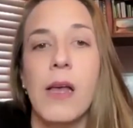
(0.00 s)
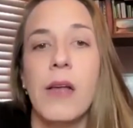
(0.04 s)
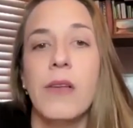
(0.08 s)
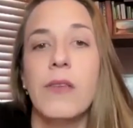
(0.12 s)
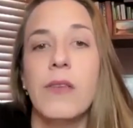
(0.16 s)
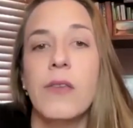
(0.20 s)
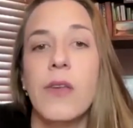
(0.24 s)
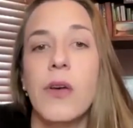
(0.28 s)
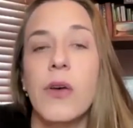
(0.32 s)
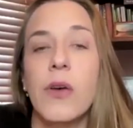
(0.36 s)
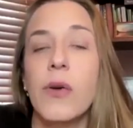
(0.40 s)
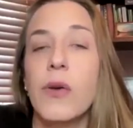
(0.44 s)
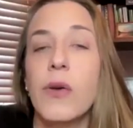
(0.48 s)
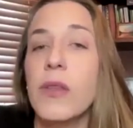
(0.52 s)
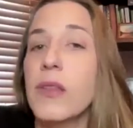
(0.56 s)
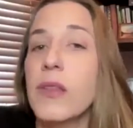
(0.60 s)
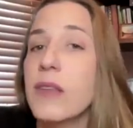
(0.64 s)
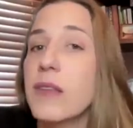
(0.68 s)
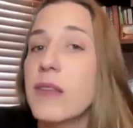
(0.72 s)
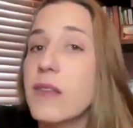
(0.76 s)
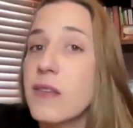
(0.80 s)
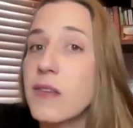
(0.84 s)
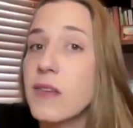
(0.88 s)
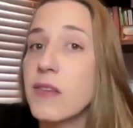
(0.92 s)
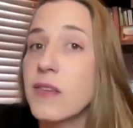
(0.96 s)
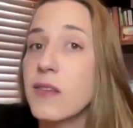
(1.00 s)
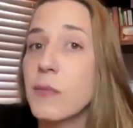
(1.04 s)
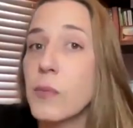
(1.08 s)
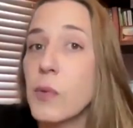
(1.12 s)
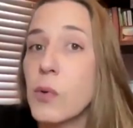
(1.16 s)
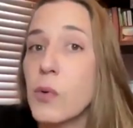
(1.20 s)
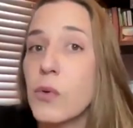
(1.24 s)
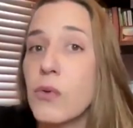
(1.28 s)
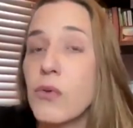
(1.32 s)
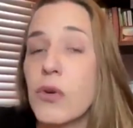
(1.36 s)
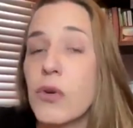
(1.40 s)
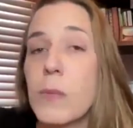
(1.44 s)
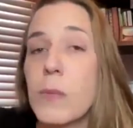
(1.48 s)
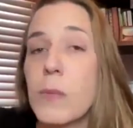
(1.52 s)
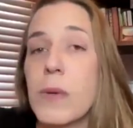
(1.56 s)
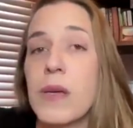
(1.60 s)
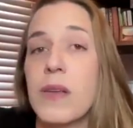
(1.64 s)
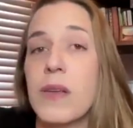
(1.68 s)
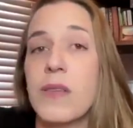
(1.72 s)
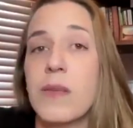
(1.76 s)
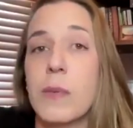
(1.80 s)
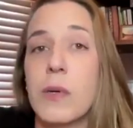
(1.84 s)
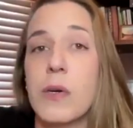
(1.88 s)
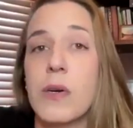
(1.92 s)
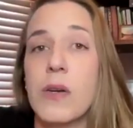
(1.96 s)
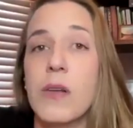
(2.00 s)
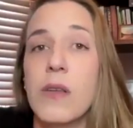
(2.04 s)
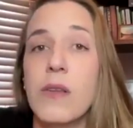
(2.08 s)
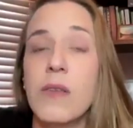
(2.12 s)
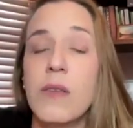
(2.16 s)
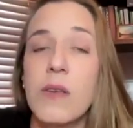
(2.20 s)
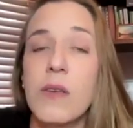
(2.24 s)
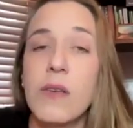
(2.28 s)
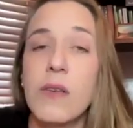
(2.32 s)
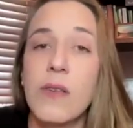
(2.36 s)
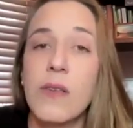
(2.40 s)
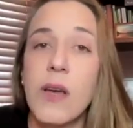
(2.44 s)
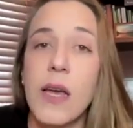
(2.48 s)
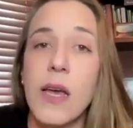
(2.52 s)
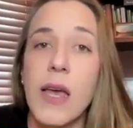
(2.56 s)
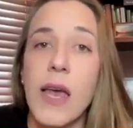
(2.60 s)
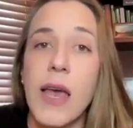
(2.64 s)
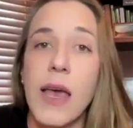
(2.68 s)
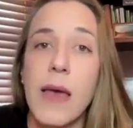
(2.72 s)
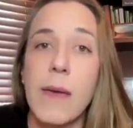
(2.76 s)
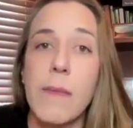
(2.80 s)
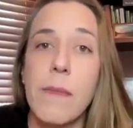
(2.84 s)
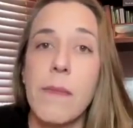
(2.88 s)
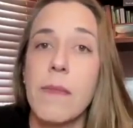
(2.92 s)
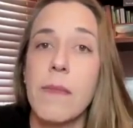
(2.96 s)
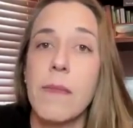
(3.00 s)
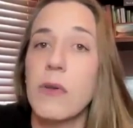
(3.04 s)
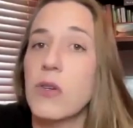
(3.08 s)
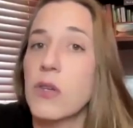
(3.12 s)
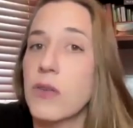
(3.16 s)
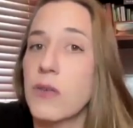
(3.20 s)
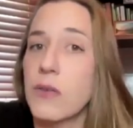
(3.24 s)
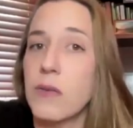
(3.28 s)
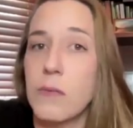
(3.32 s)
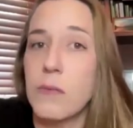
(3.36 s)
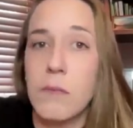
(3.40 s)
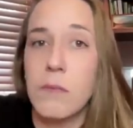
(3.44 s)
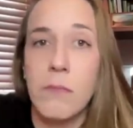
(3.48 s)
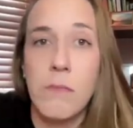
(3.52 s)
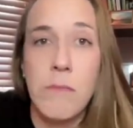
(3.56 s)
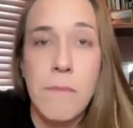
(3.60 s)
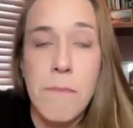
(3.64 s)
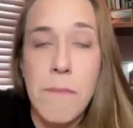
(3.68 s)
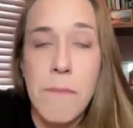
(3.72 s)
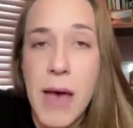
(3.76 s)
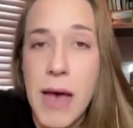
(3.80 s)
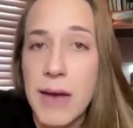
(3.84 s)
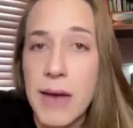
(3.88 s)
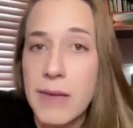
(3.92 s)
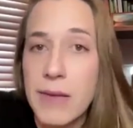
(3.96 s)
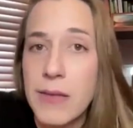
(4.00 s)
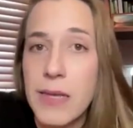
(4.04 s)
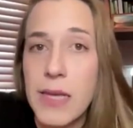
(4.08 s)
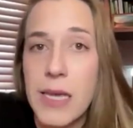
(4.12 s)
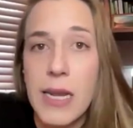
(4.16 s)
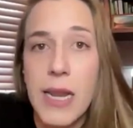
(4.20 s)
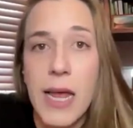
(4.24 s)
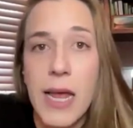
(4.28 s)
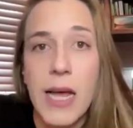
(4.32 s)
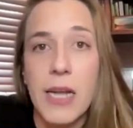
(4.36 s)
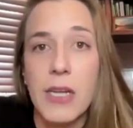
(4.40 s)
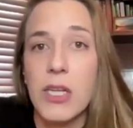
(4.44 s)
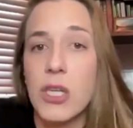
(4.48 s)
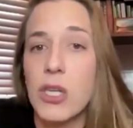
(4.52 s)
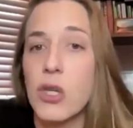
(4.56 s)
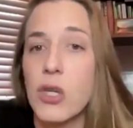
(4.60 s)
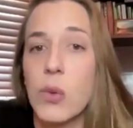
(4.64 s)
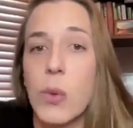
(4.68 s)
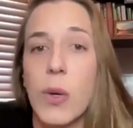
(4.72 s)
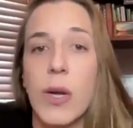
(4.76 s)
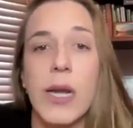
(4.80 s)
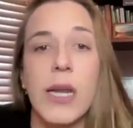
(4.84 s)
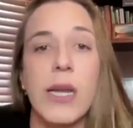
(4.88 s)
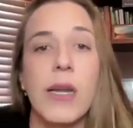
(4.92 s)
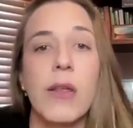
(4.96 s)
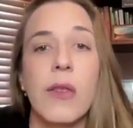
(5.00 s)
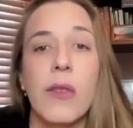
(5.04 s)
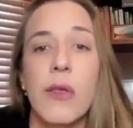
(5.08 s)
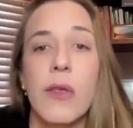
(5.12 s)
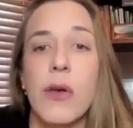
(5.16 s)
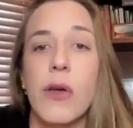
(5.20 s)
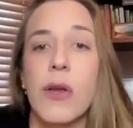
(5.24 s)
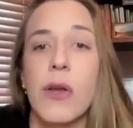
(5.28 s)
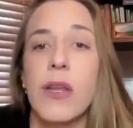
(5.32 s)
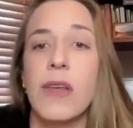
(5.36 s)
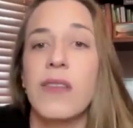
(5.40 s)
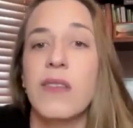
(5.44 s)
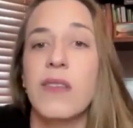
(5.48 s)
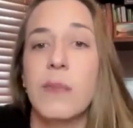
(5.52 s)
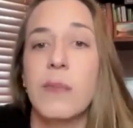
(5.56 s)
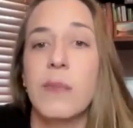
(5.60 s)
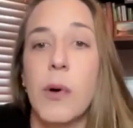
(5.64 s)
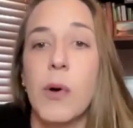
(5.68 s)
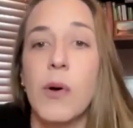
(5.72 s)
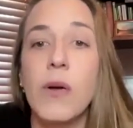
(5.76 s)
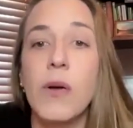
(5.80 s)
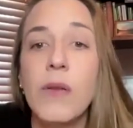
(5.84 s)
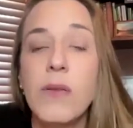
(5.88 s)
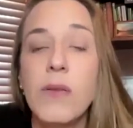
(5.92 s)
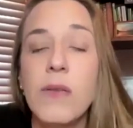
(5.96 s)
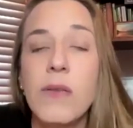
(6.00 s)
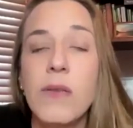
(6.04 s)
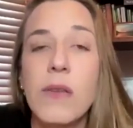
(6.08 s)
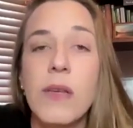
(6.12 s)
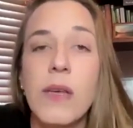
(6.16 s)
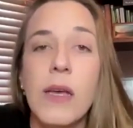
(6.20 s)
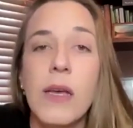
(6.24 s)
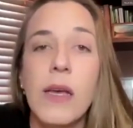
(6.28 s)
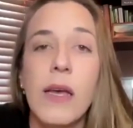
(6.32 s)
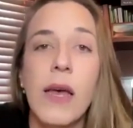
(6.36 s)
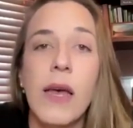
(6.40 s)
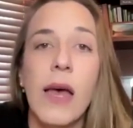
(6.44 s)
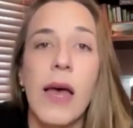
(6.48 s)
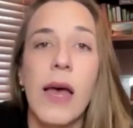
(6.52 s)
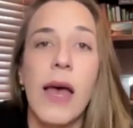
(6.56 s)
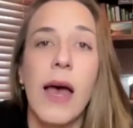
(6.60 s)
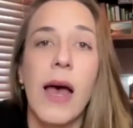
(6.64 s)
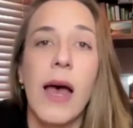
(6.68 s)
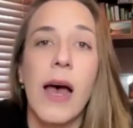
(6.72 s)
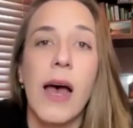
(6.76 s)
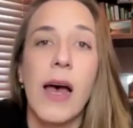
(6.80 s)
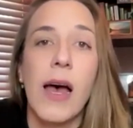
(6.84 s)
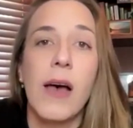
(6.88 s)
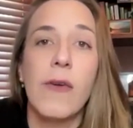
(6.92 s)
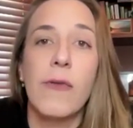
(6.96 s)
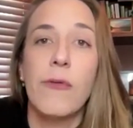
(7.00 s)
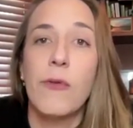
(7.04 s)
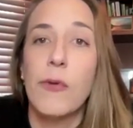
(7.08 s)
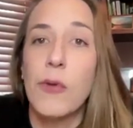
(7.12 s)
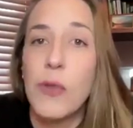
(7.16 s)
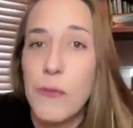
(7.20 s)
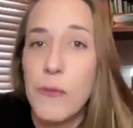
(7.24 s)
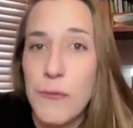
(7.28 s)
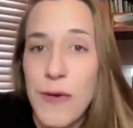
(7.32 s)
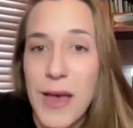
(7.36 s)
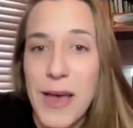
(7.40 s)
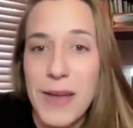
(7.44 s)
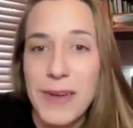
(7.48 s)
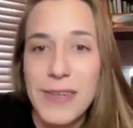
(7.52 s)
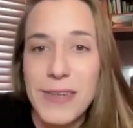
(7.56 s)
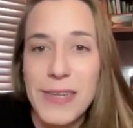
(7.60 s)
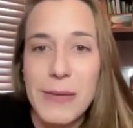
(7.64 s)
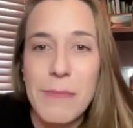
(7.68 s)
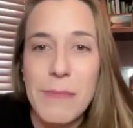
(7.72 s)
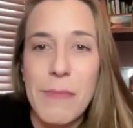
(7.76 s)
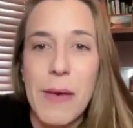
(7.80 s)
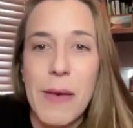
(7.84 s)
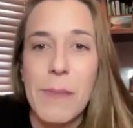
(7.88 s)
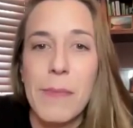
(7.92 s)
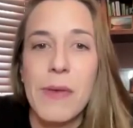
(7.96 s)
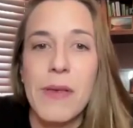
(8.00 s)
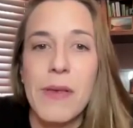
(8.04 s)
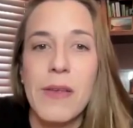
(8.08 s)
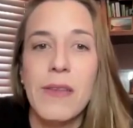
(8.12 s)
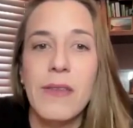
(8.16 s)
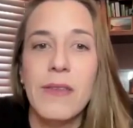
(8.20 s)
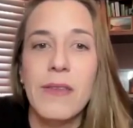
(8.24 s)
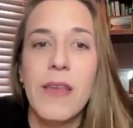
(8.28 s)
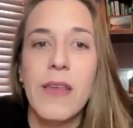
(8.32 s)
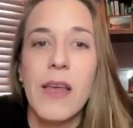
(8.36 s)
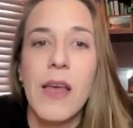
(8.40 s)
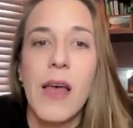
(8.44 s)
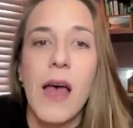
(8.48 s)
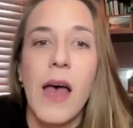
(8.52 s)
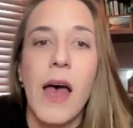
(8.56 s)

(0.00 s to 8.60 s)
So this is a small group experience because I am just maxing it out to 20 to 30 spots for the founding members.